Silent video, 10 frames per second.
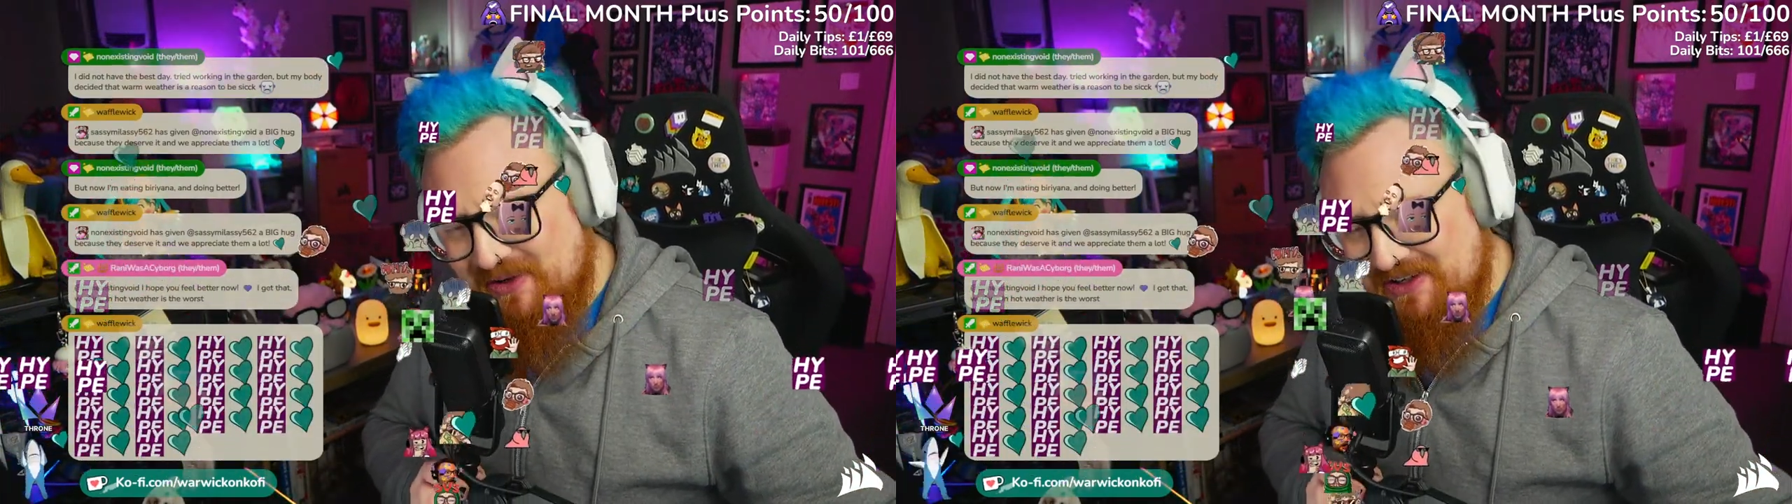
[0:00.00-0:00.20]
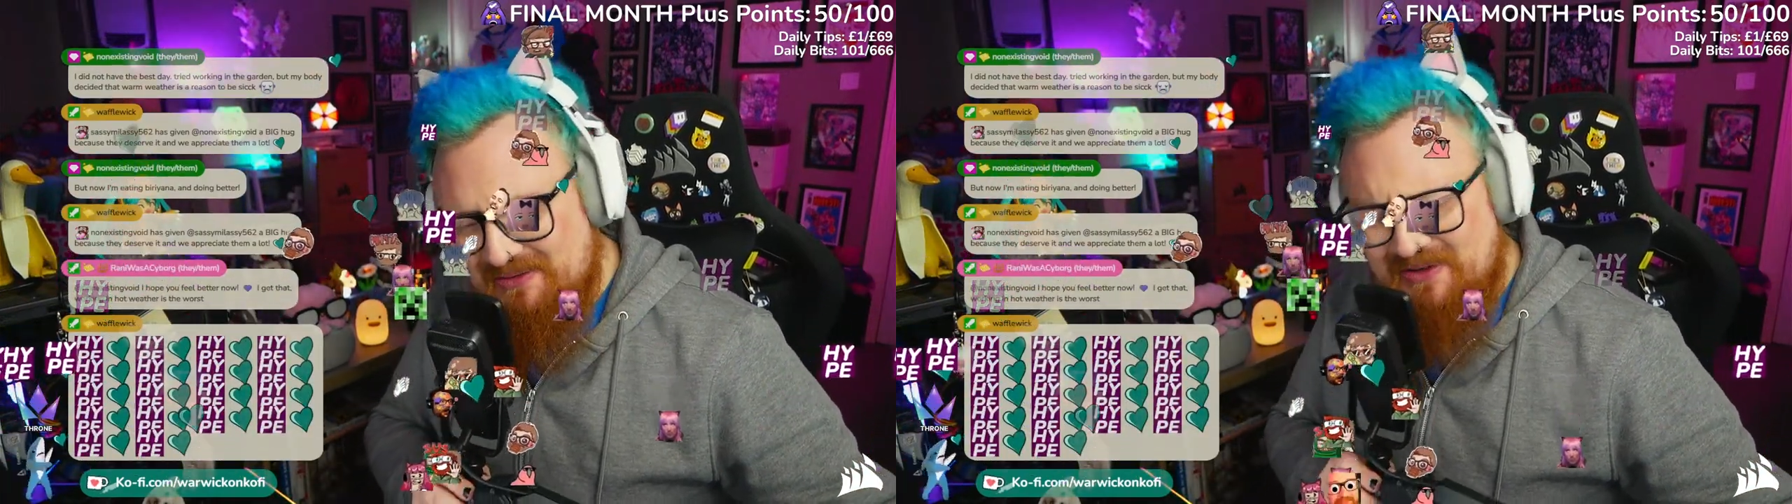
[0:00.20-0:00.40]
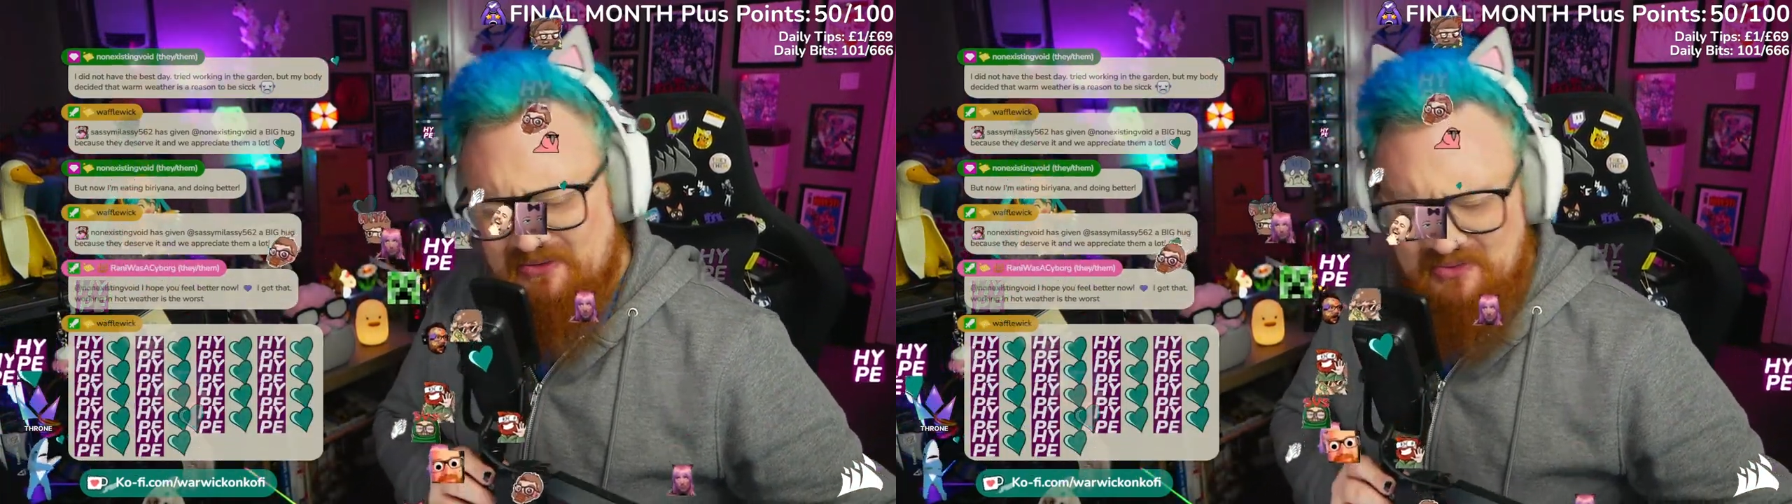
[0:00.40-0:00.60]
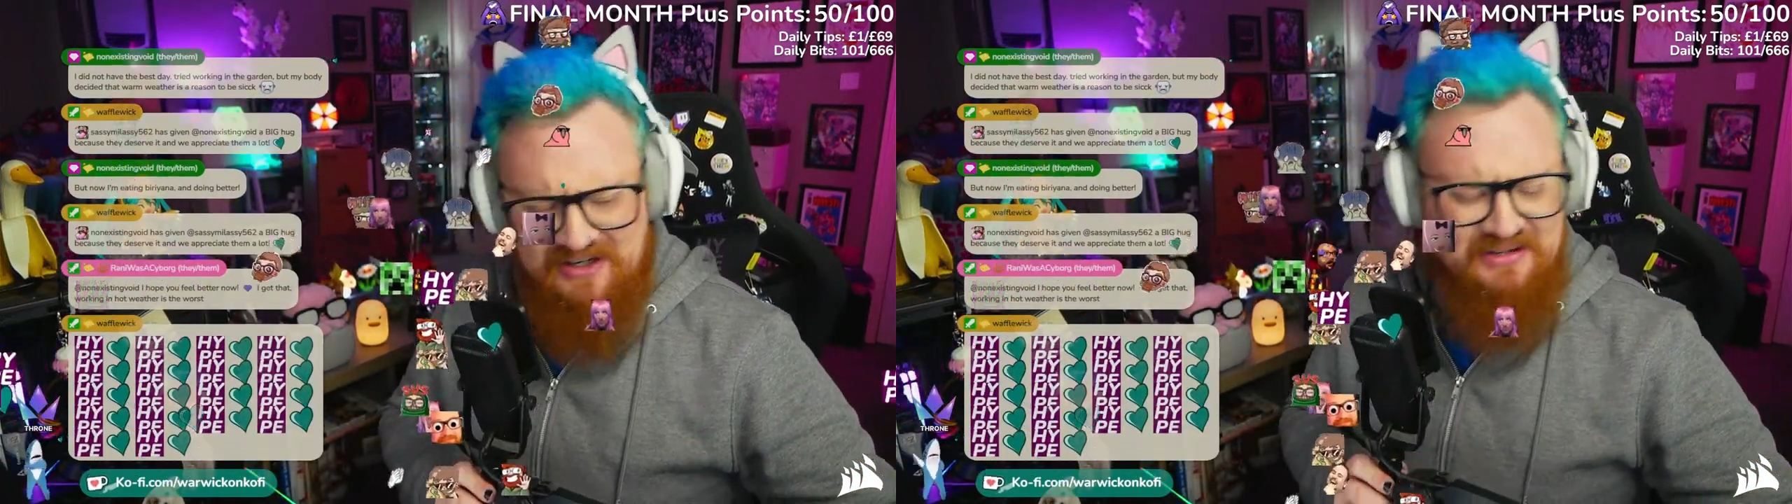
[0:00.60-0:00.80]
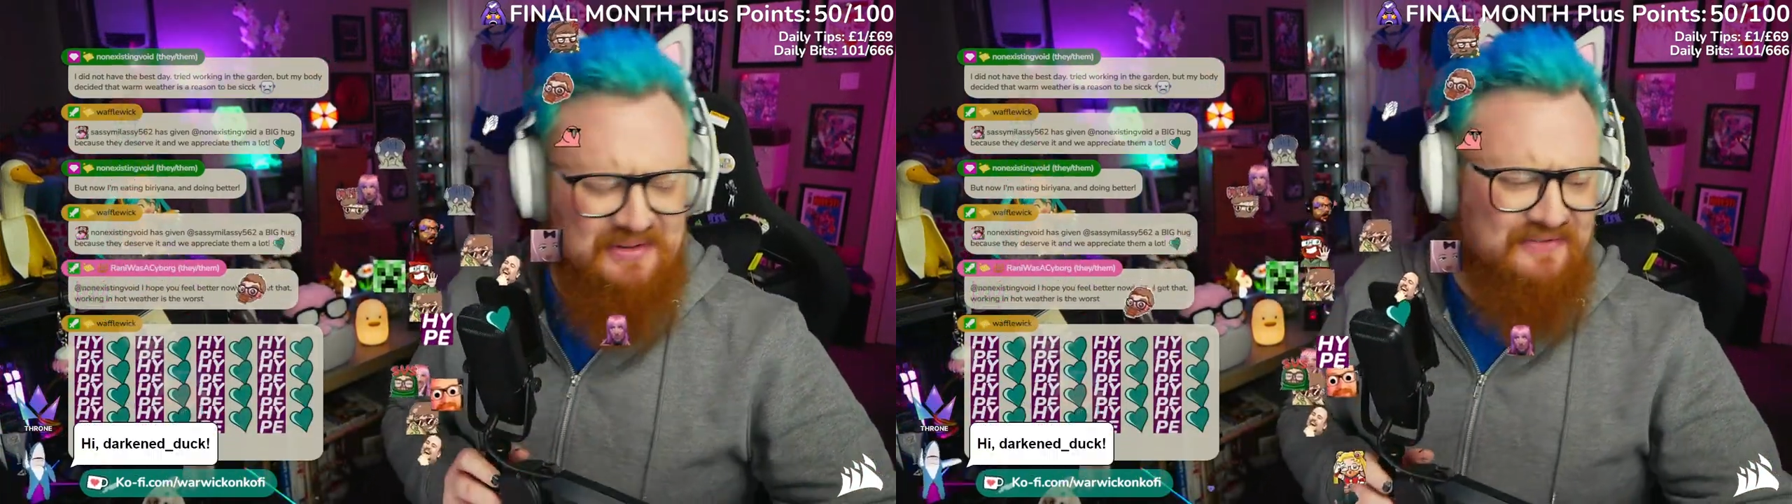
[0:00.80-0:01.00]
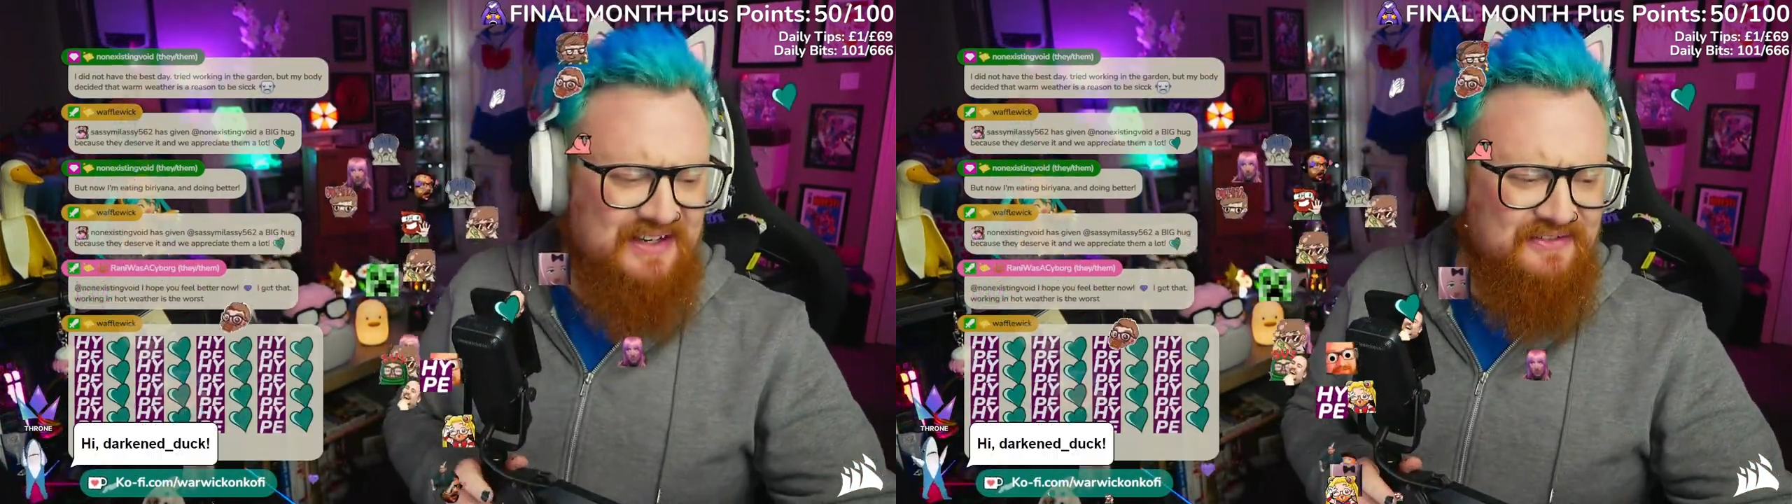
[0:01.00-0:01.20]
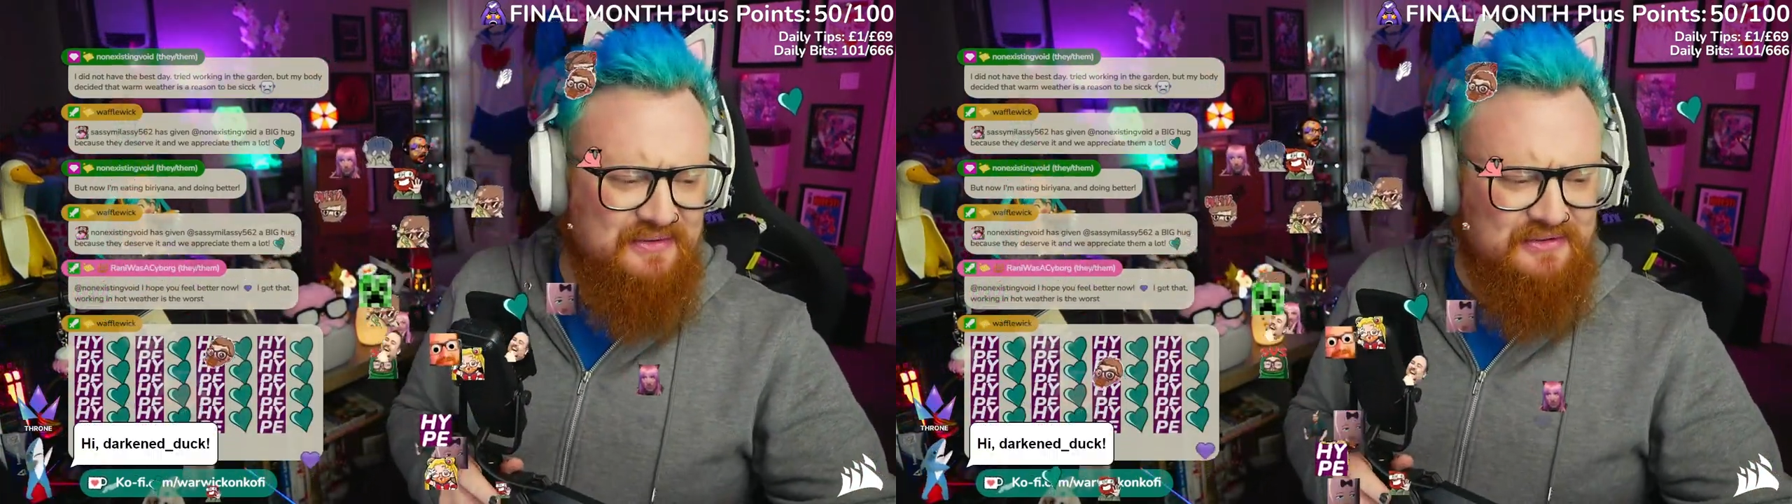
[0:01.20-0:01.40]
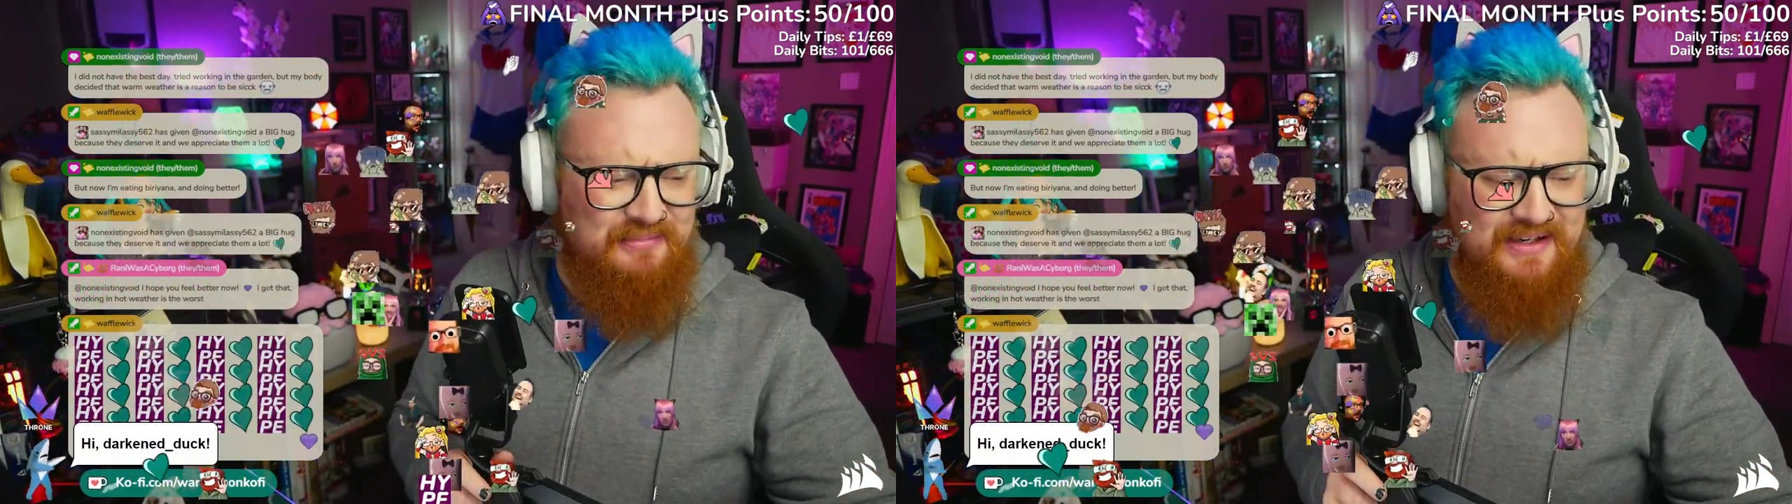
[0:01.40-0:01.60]
Welcome in. Thank you very
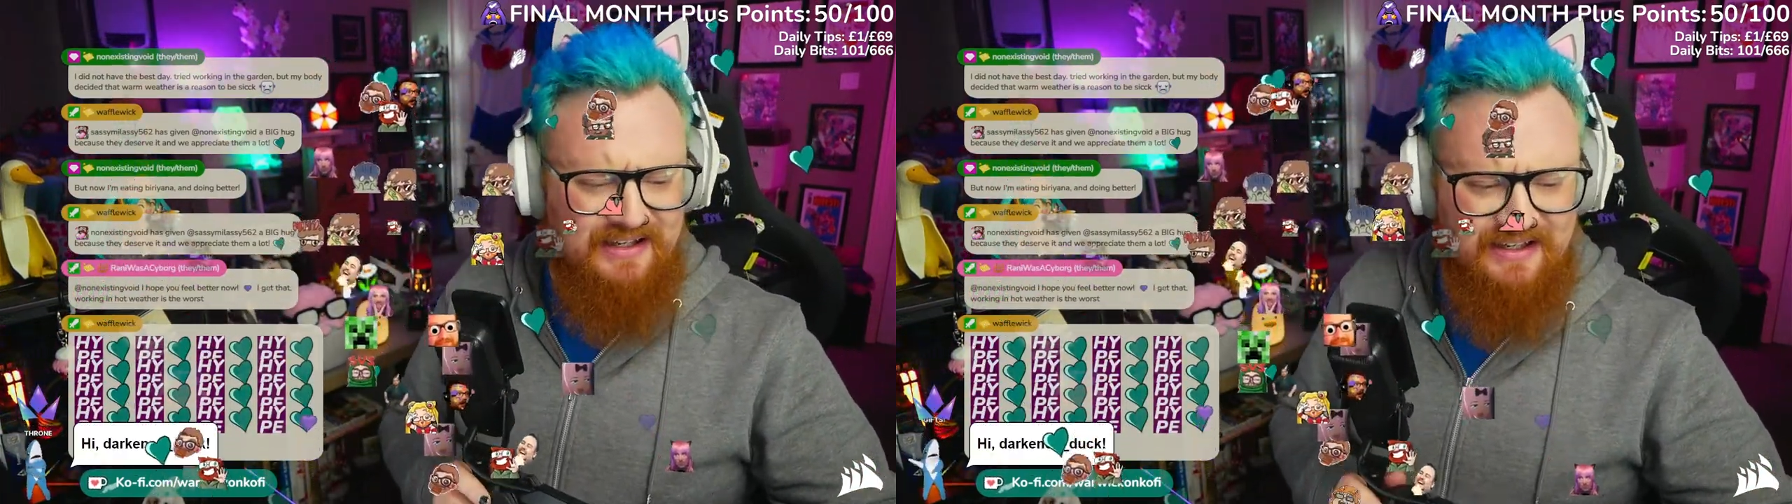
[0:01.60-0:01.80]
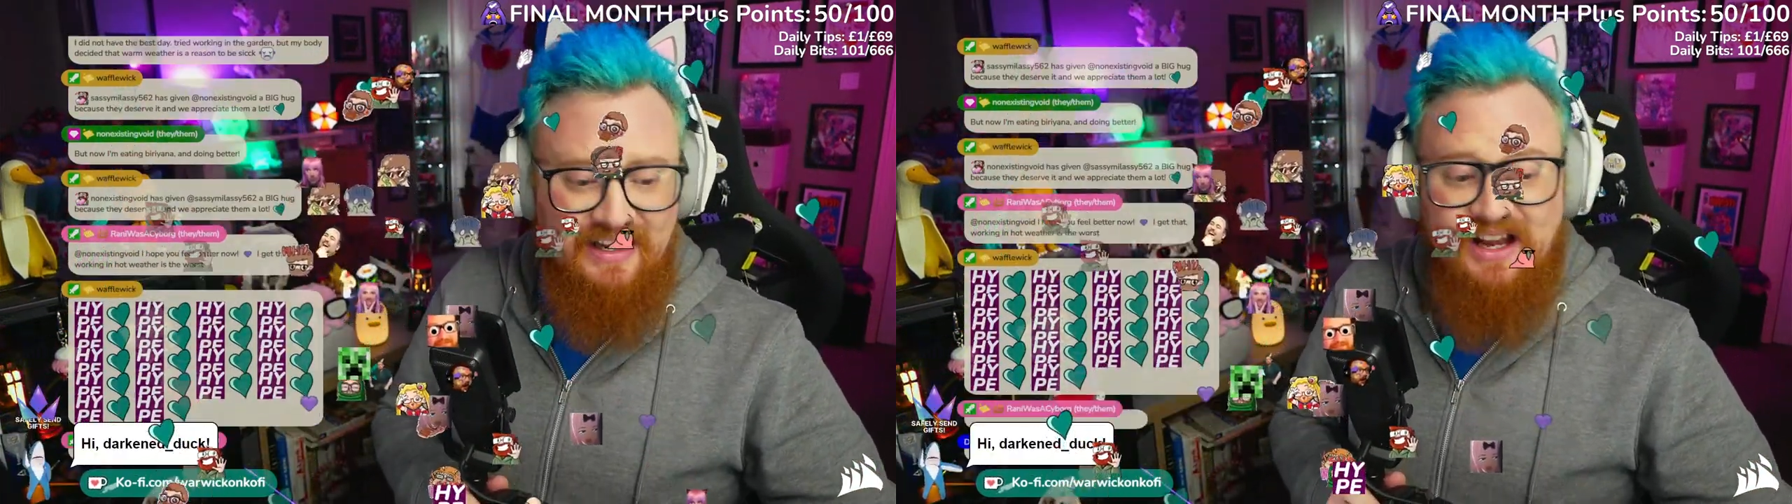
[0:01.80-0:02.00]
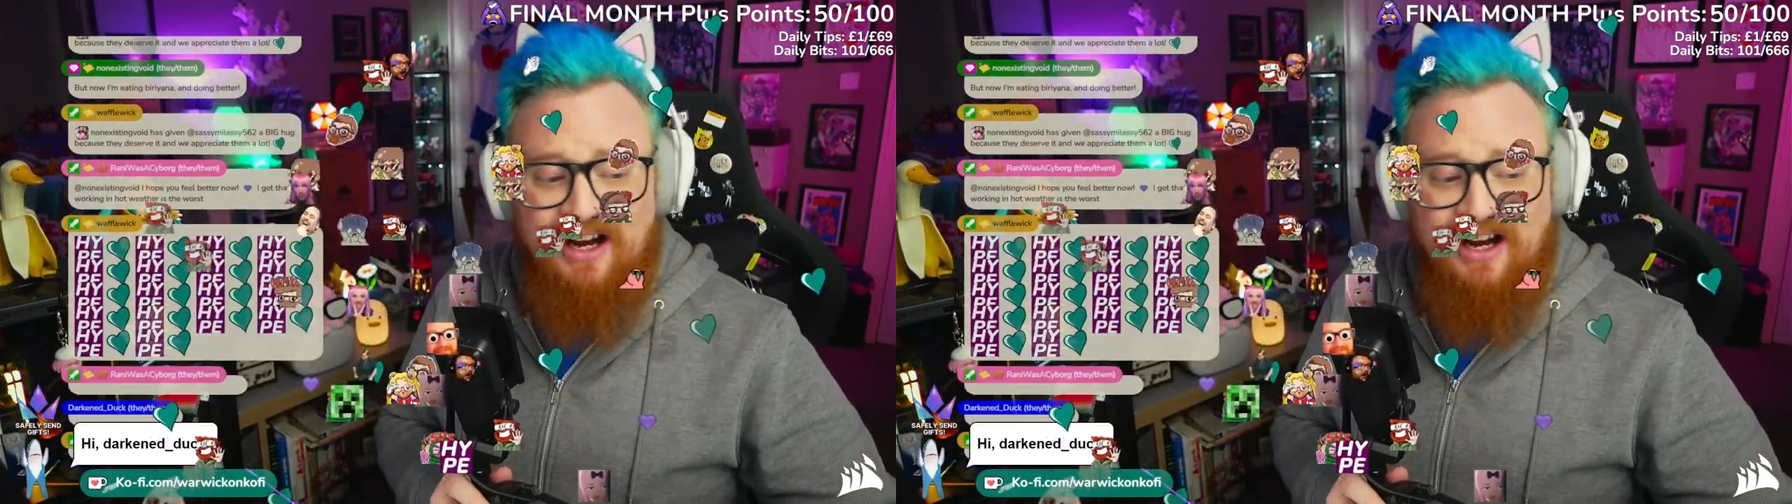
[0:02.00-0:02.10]
much for being here.